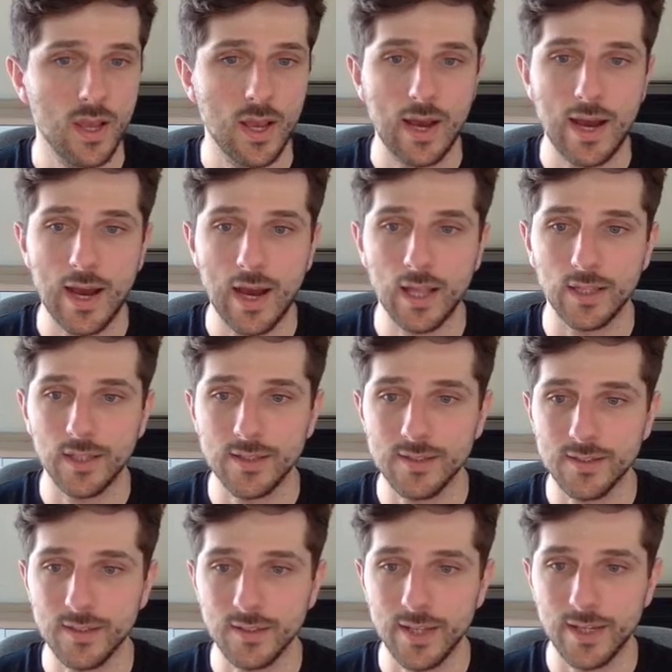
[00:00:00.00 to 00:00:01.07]
Let's
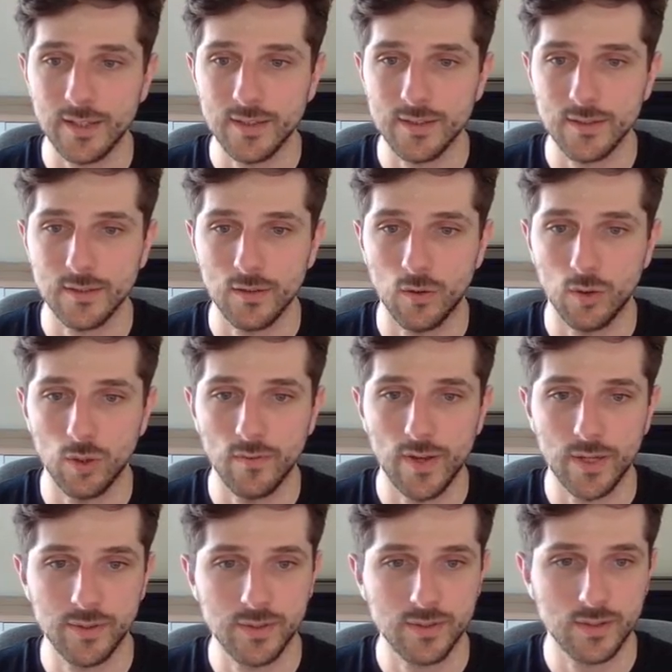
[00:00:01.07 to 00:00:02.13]
select all of
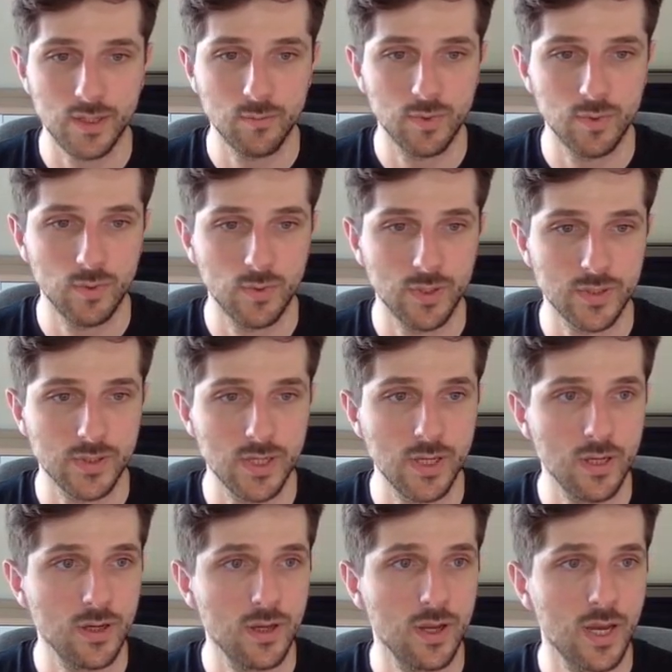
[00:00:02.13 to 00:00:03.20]
our disabled ones
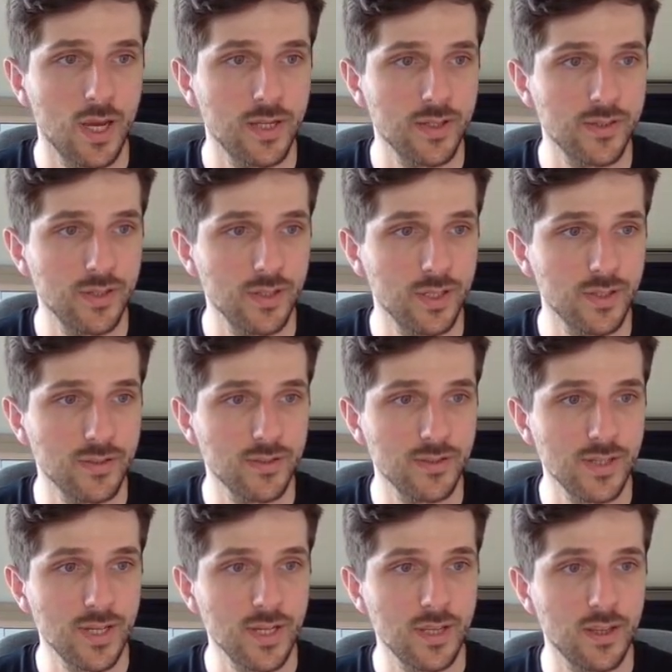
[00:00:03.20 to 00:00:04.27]
here. And as you can
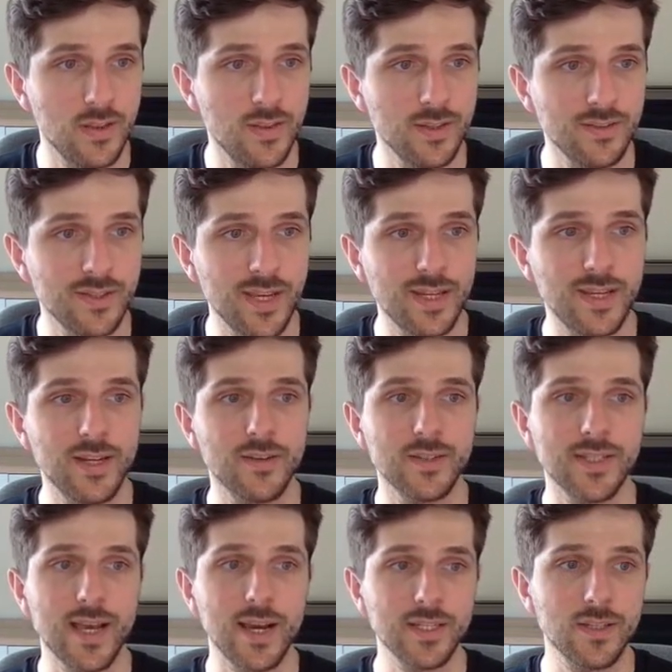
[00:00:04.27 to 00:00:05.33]
see, the state here is
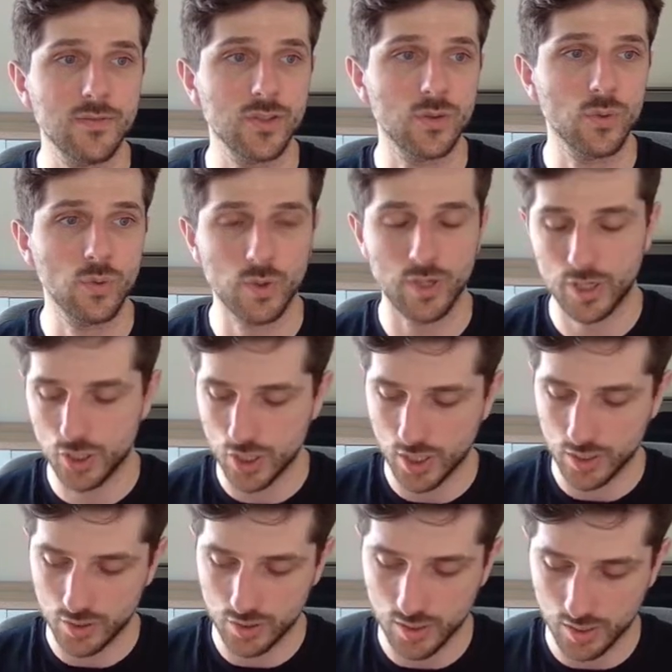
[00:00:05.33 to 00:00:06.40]
active. So we want to
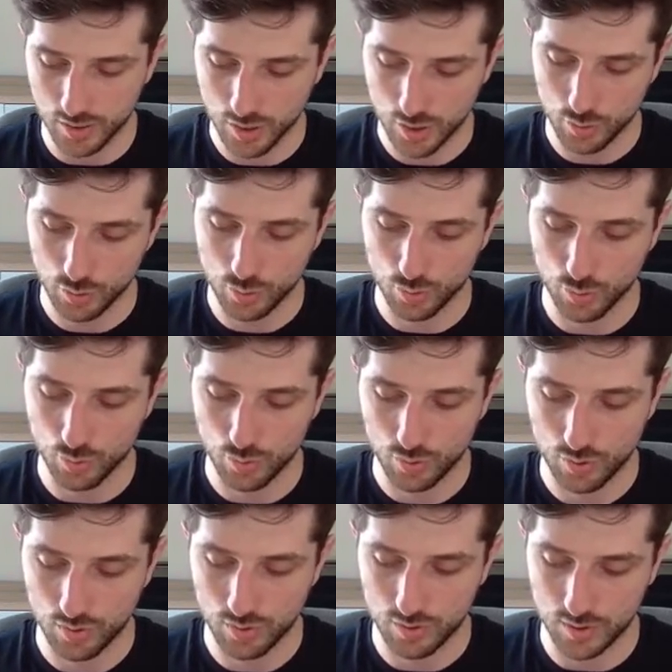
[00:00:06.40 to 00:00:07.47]
change that to
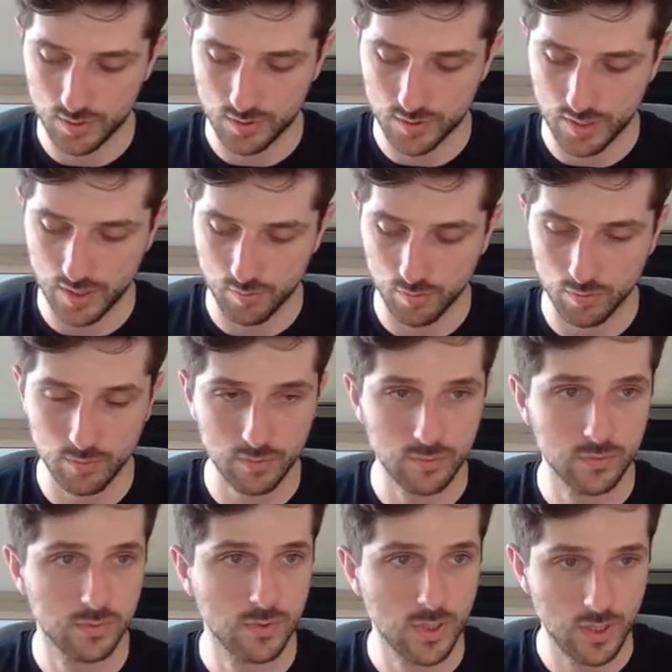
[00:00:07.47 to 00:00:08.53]
disabled.
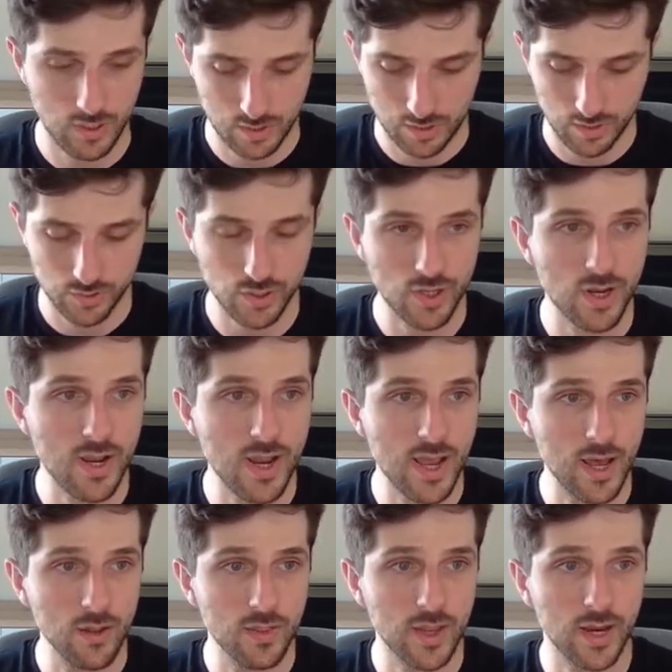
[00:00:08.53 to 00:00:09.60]
So
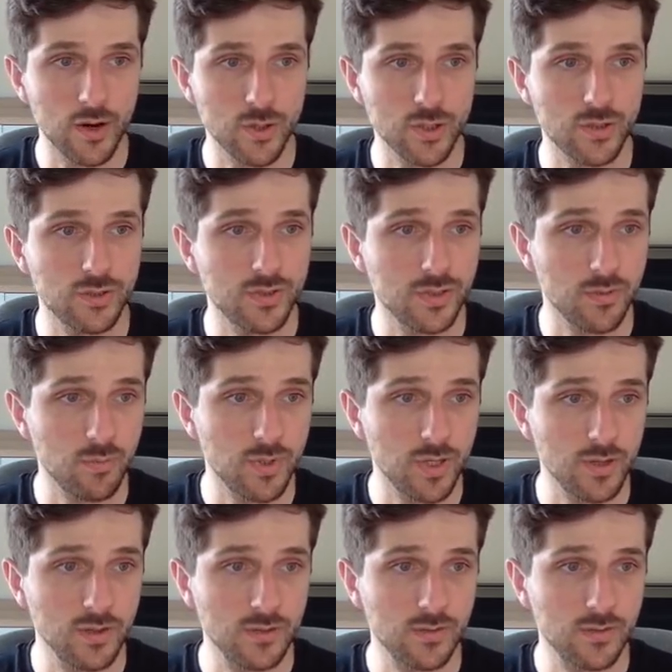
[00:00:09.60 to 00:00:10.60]
now the error should disappear.